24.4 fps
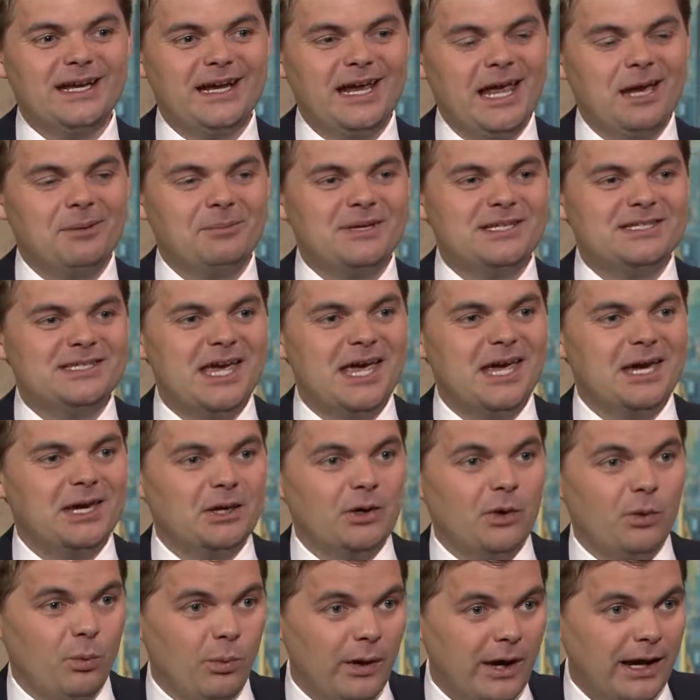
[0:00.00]
it can't be
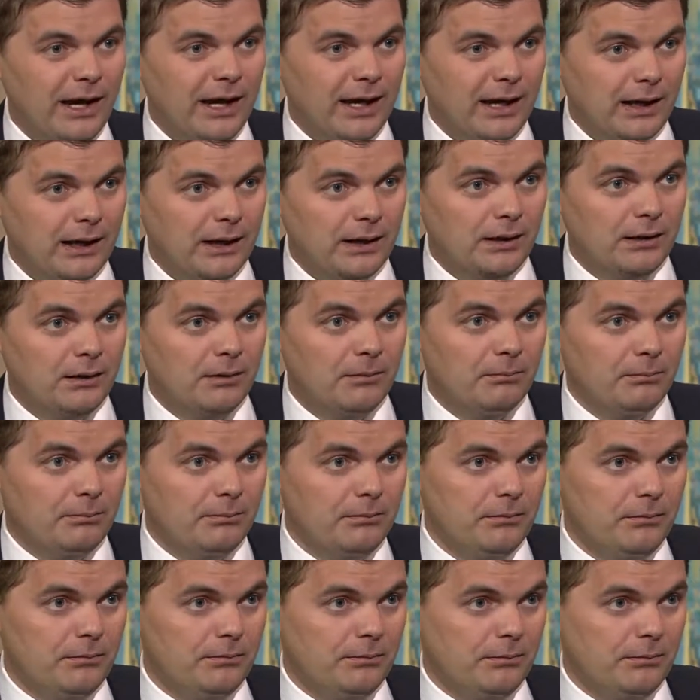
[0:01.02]
taken away